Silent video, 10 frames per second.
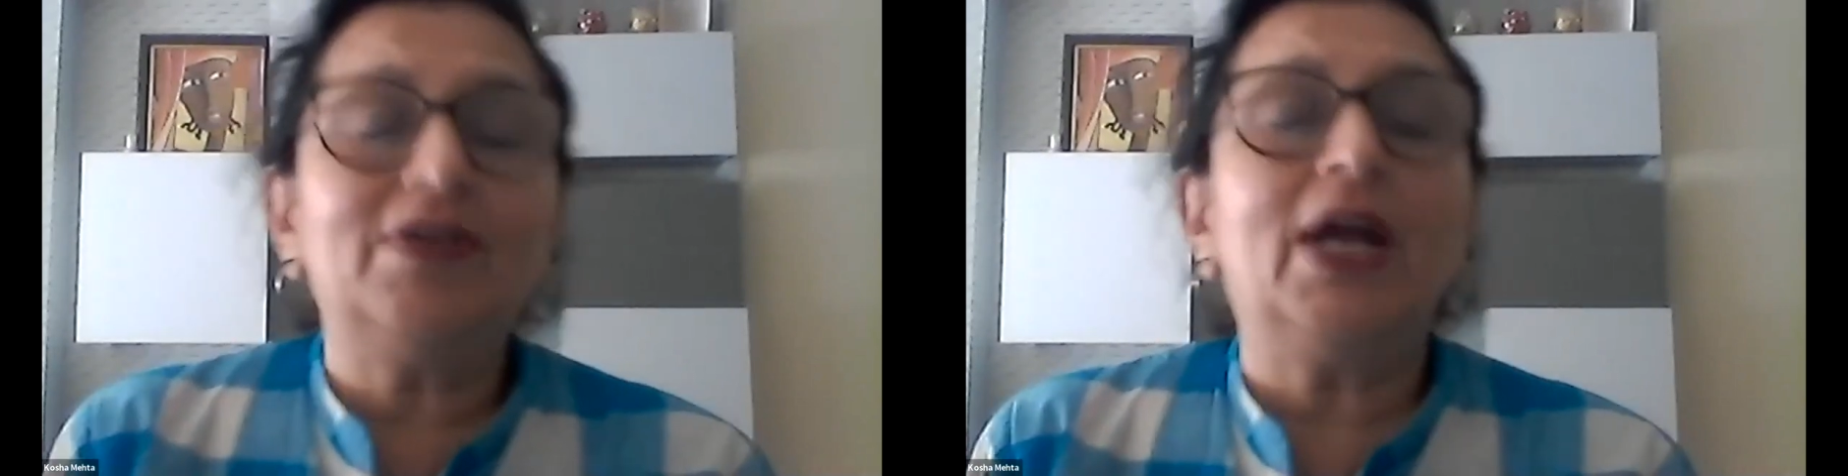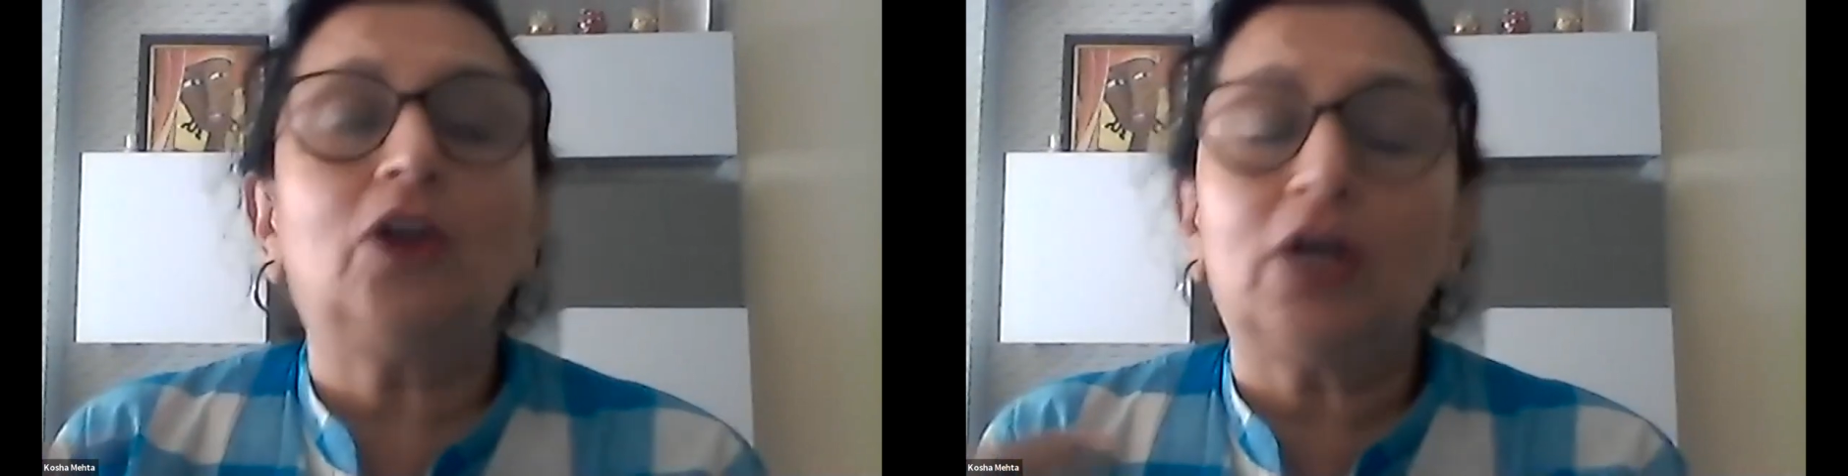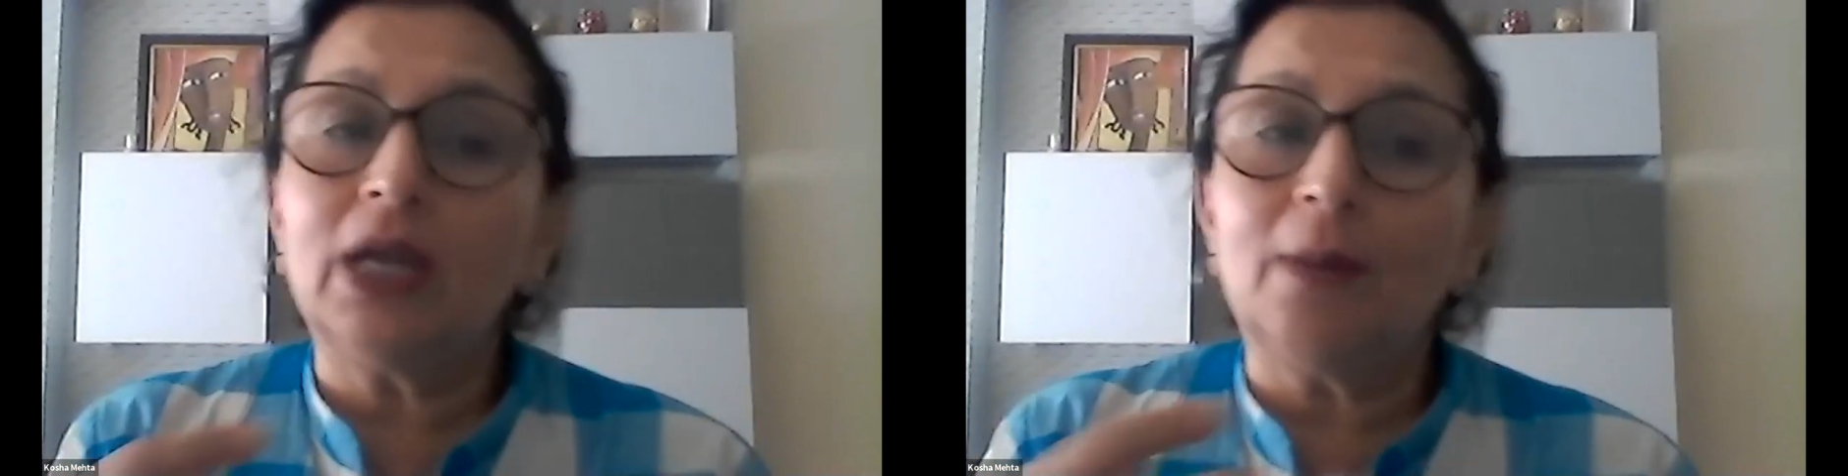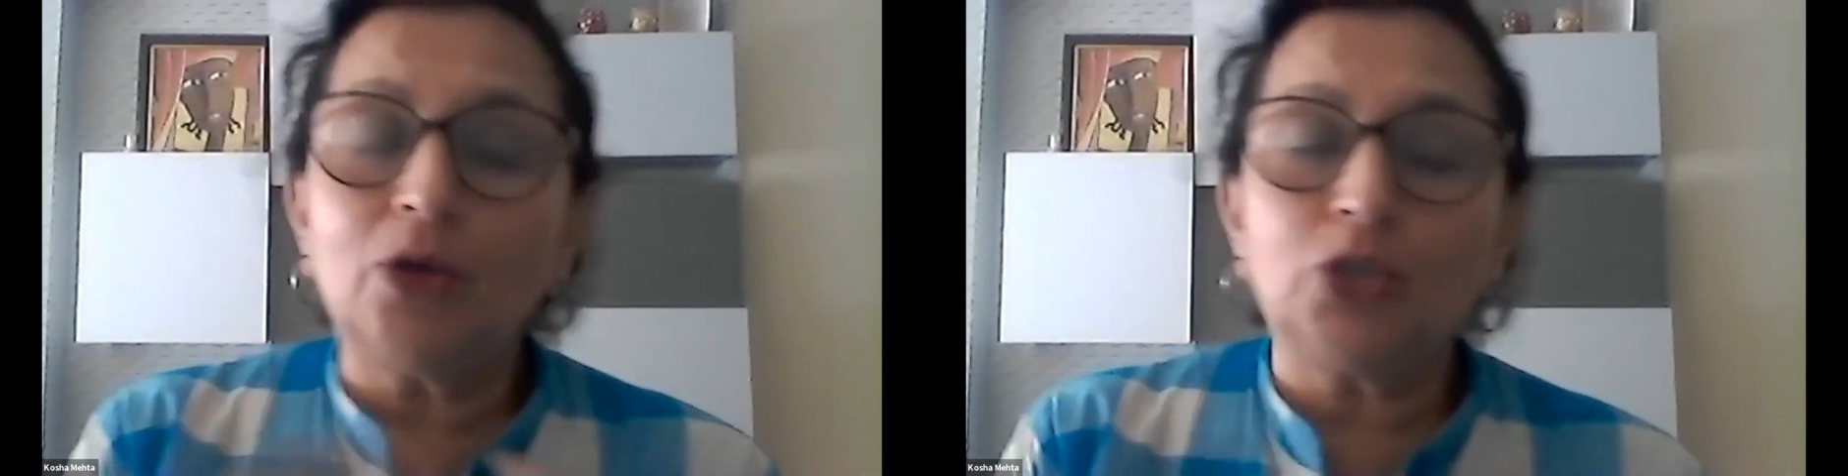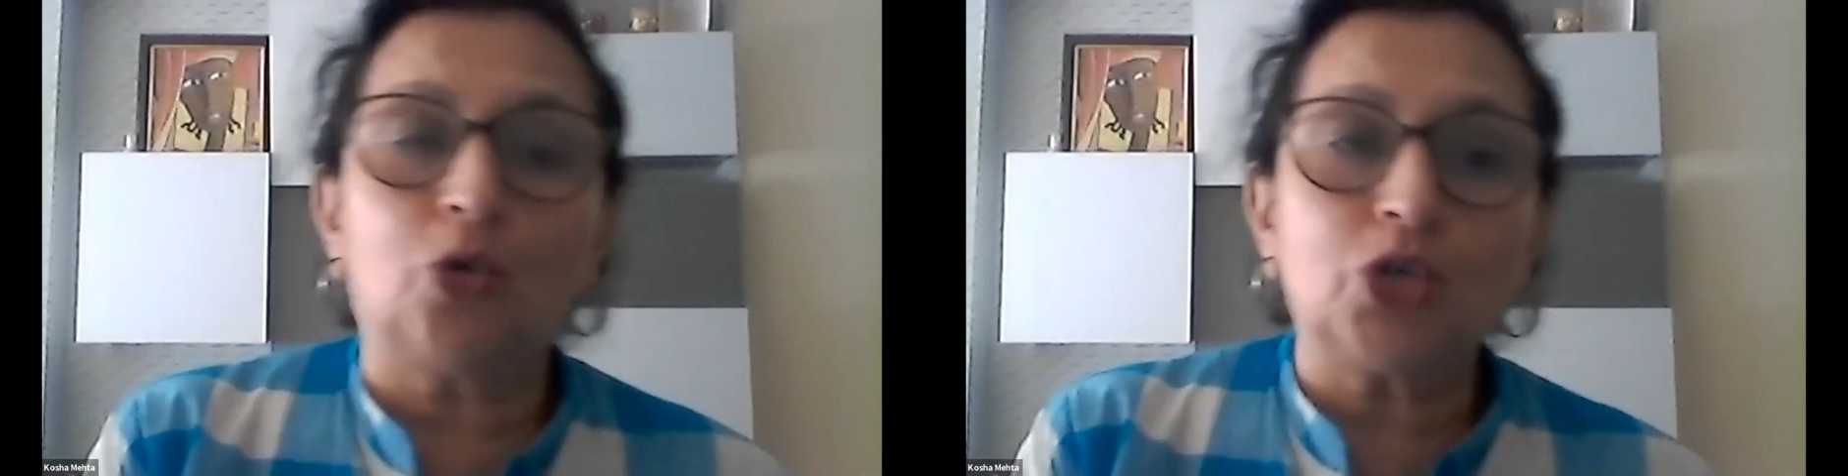we are talking
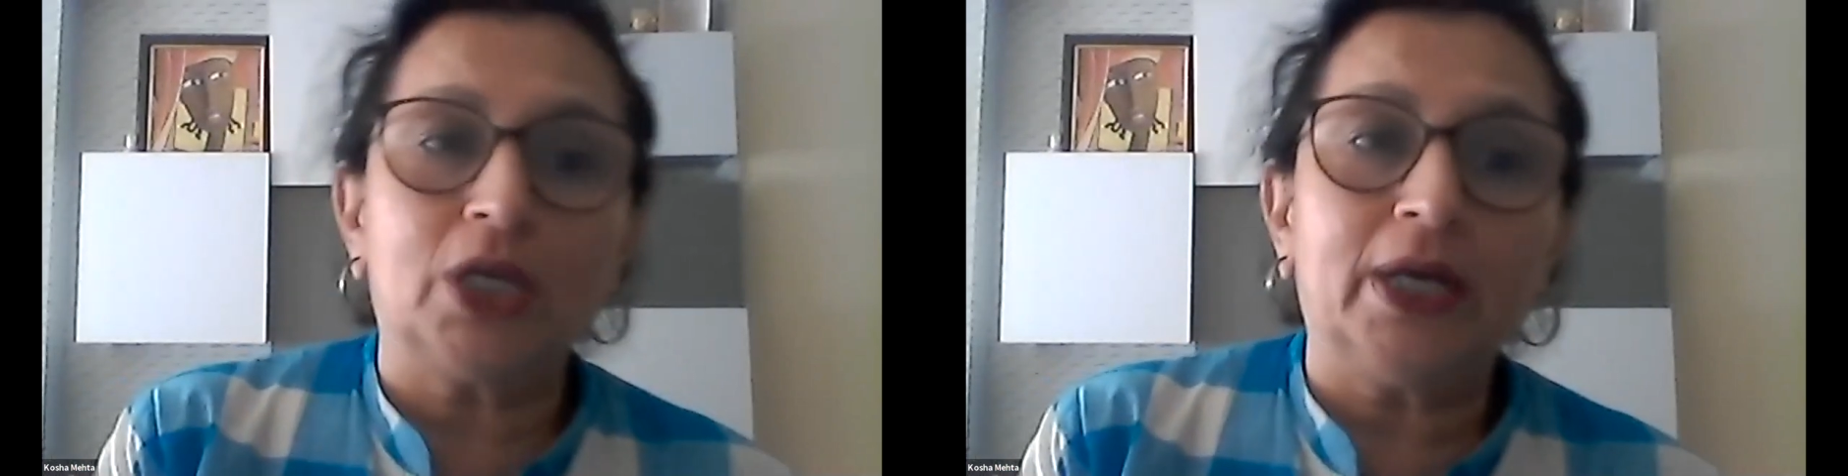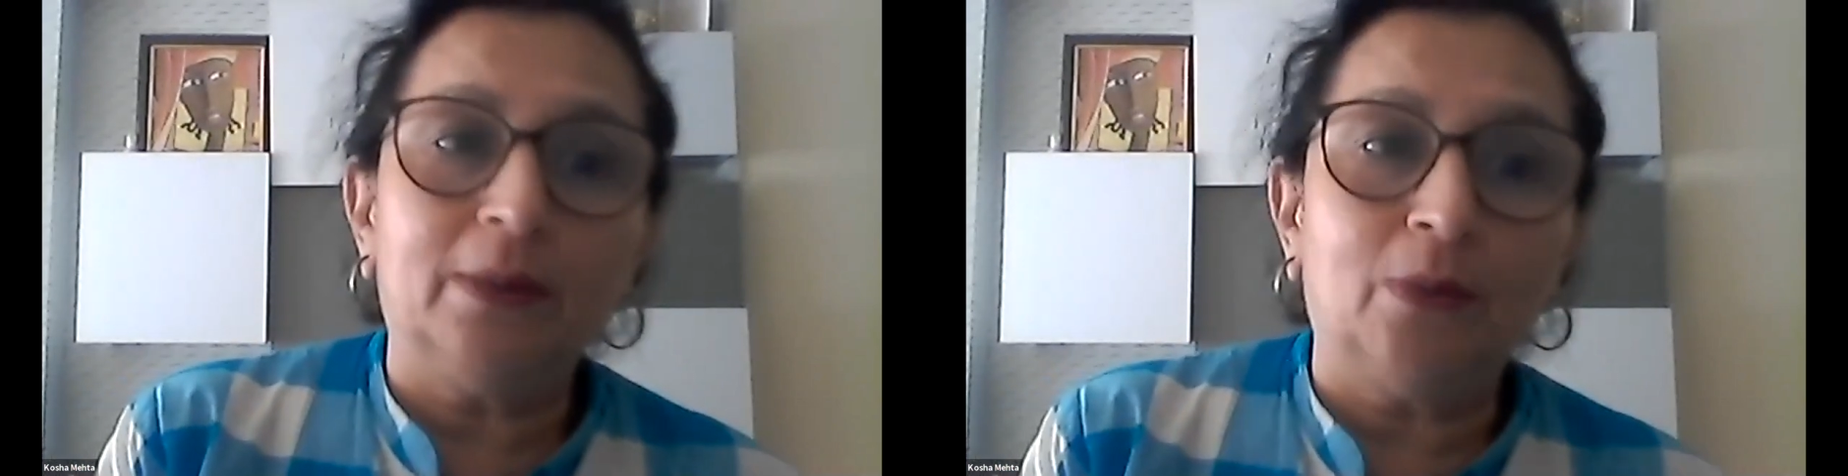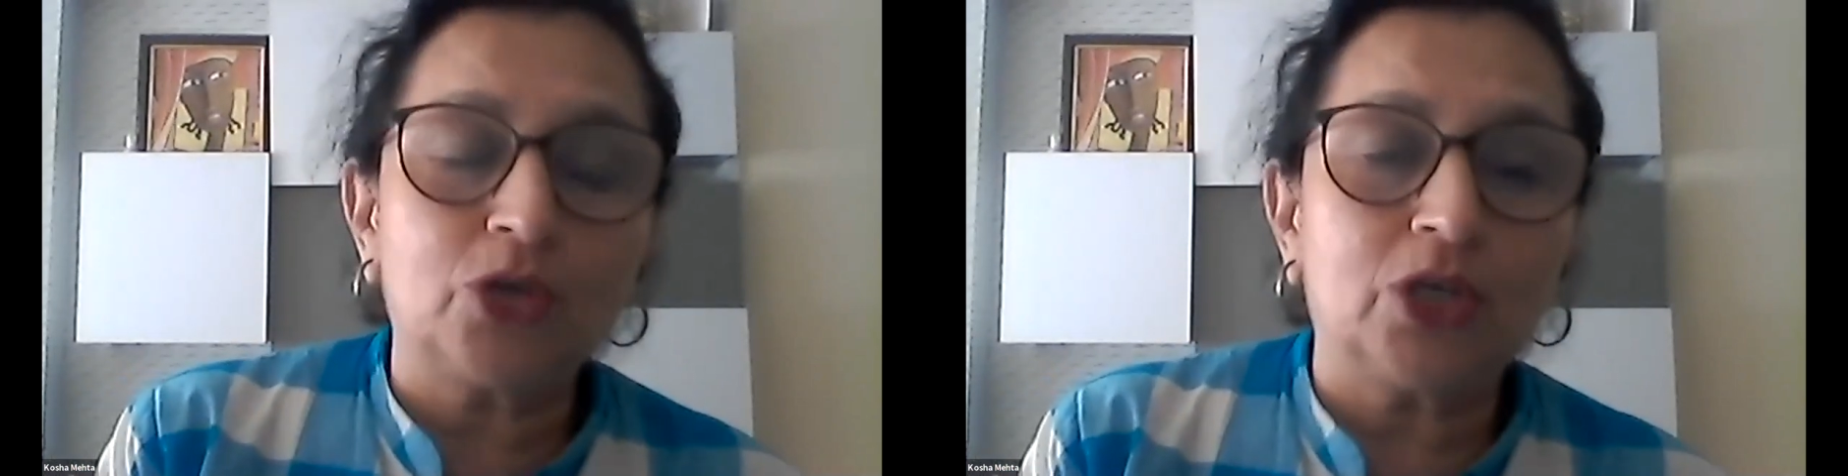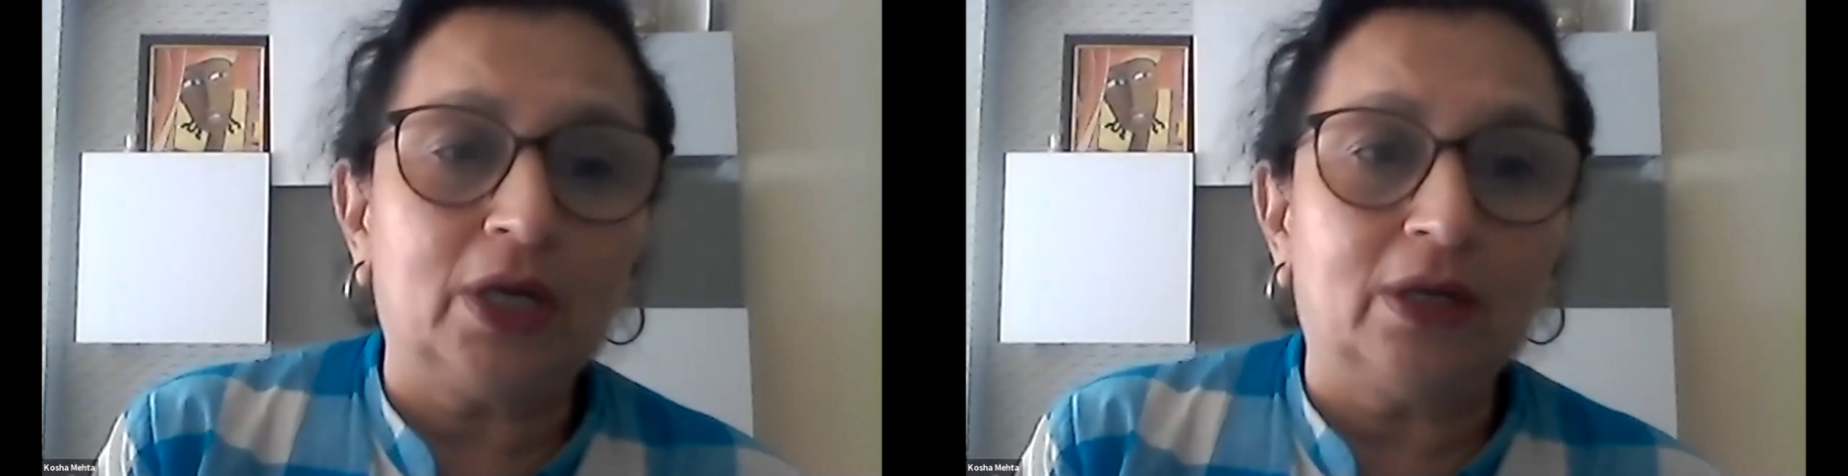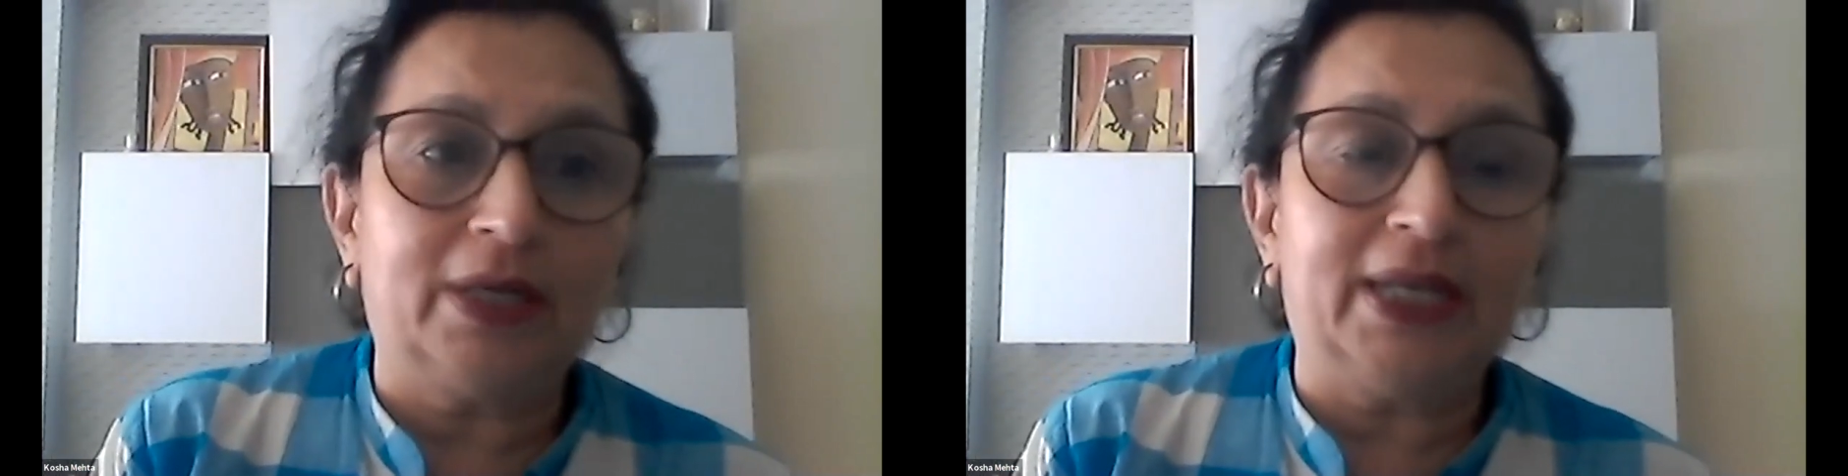about social and emotional
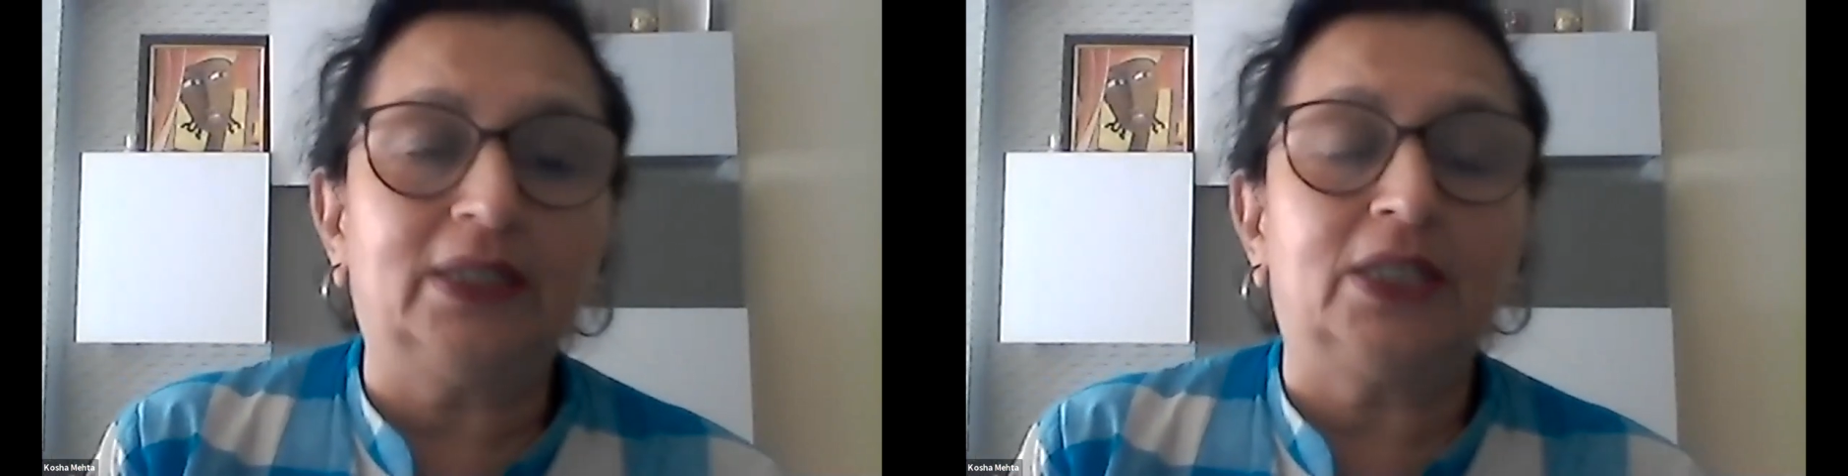learning,